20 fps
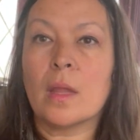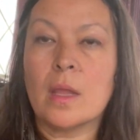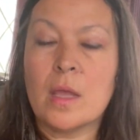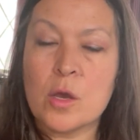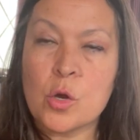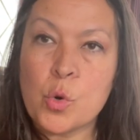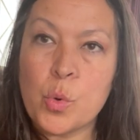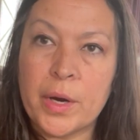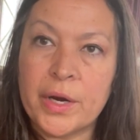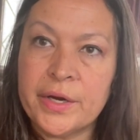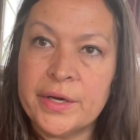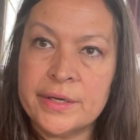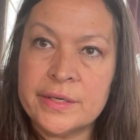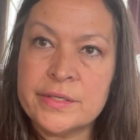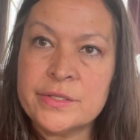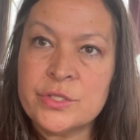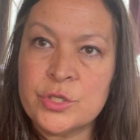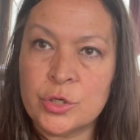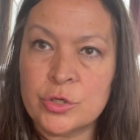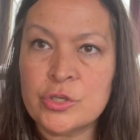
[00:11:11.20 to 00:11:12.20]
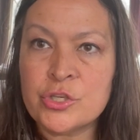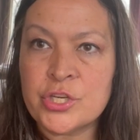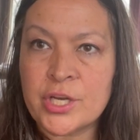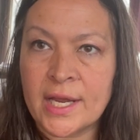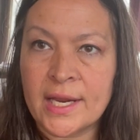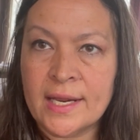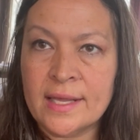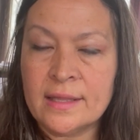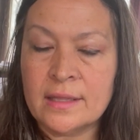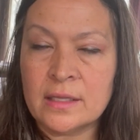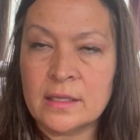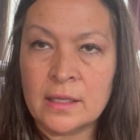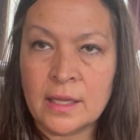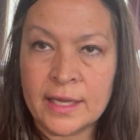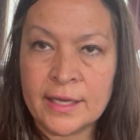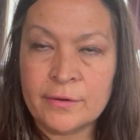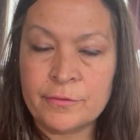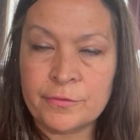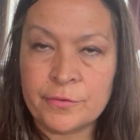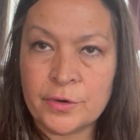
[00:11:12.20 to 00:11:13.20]
Aquarius, you're shining the
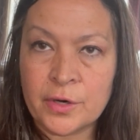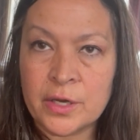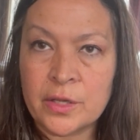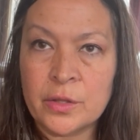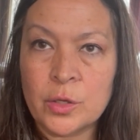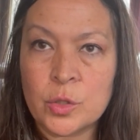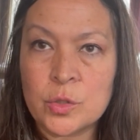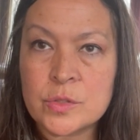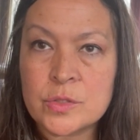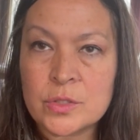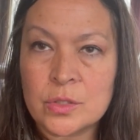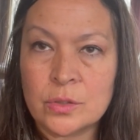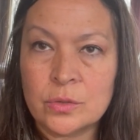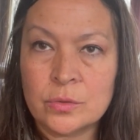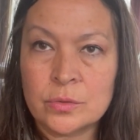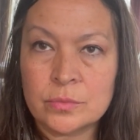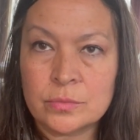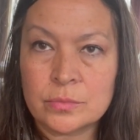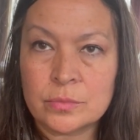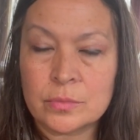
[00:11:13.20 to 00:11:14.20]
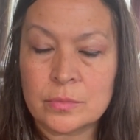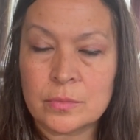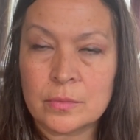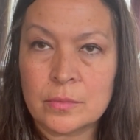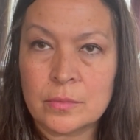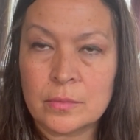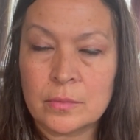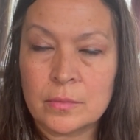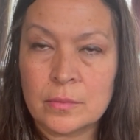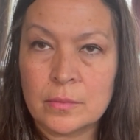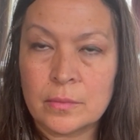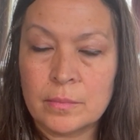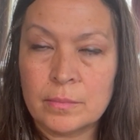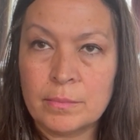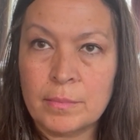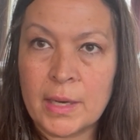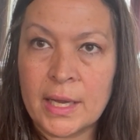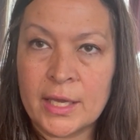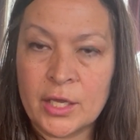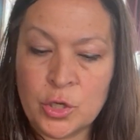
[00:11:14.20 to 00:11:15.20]
light for others, though,
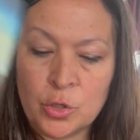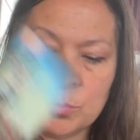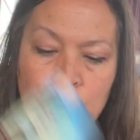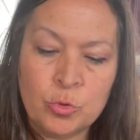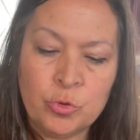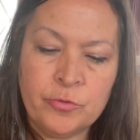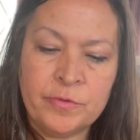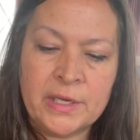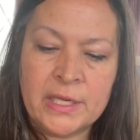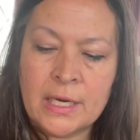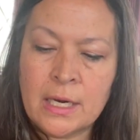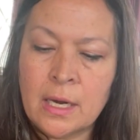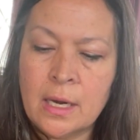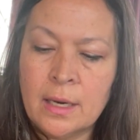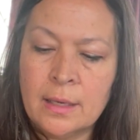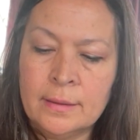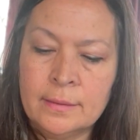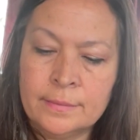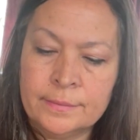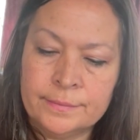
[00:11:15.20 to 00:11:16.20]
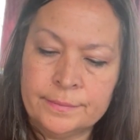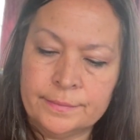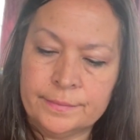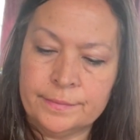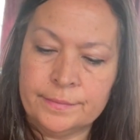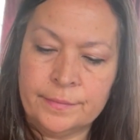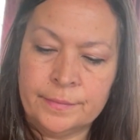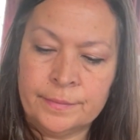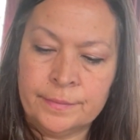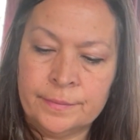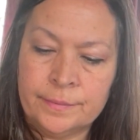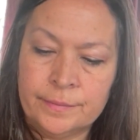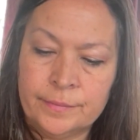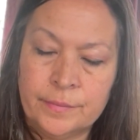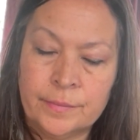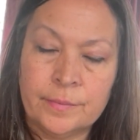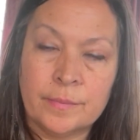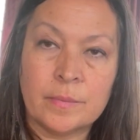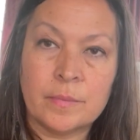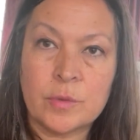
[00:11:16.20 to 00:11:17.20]
by you moving on,
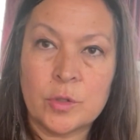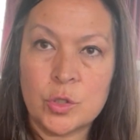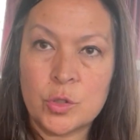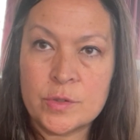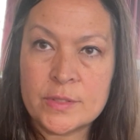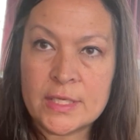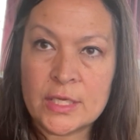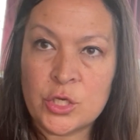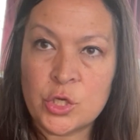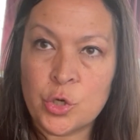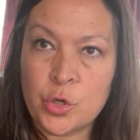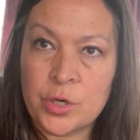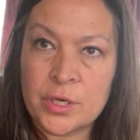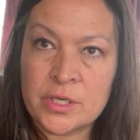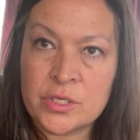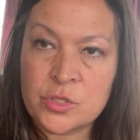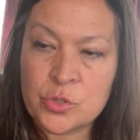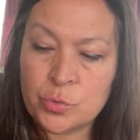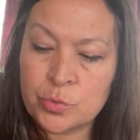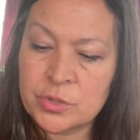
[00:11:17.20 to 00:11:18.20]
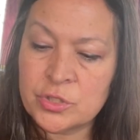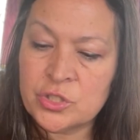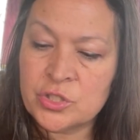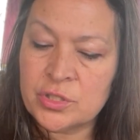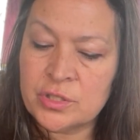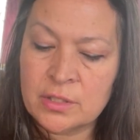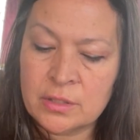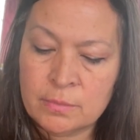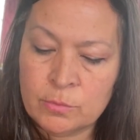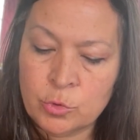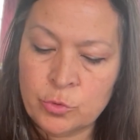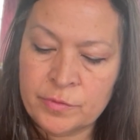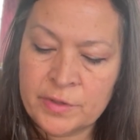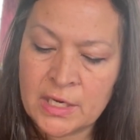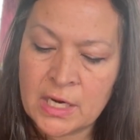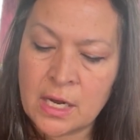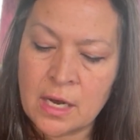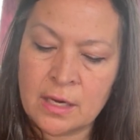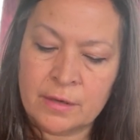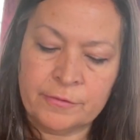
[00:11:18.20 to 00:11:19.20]
using your intuition and moving
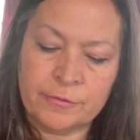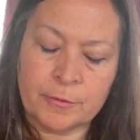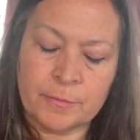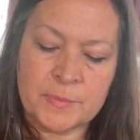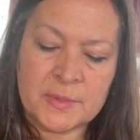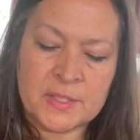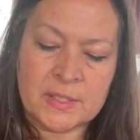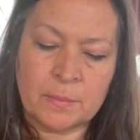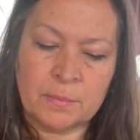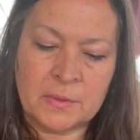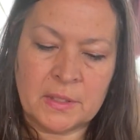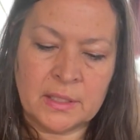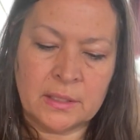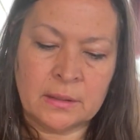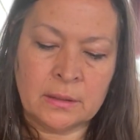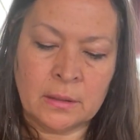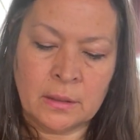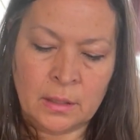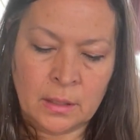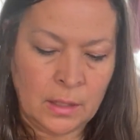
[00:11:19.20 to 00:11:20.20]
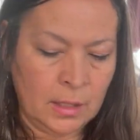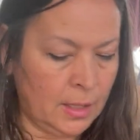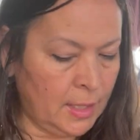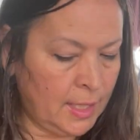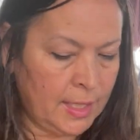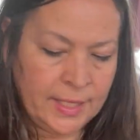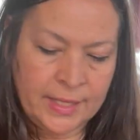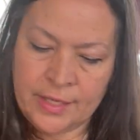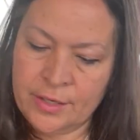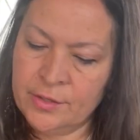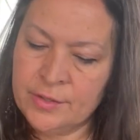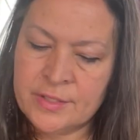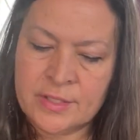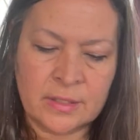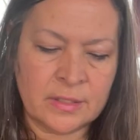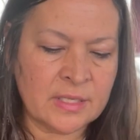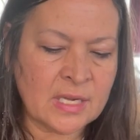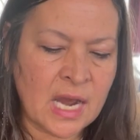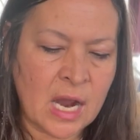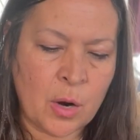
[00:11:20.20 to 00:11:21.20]
on from something. There's a
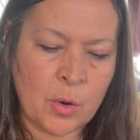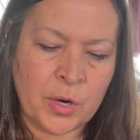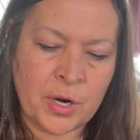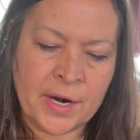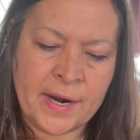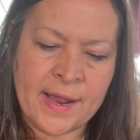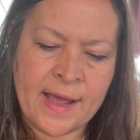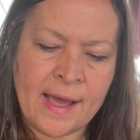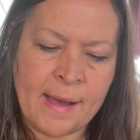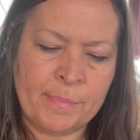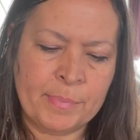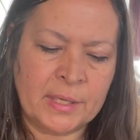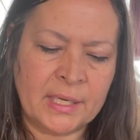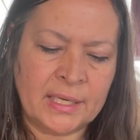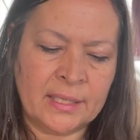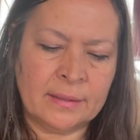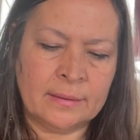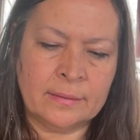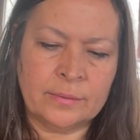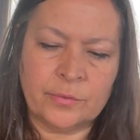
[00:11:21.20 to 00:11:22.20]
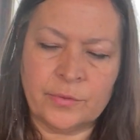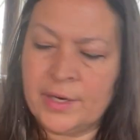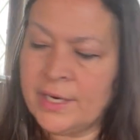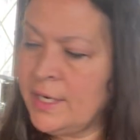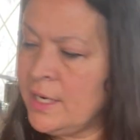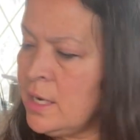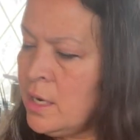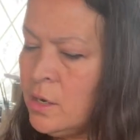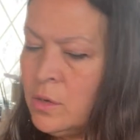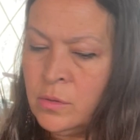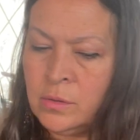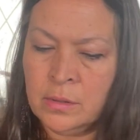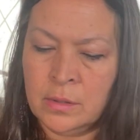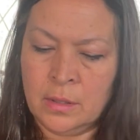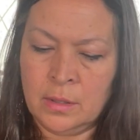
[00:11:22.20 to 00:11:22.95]
tower happening right now.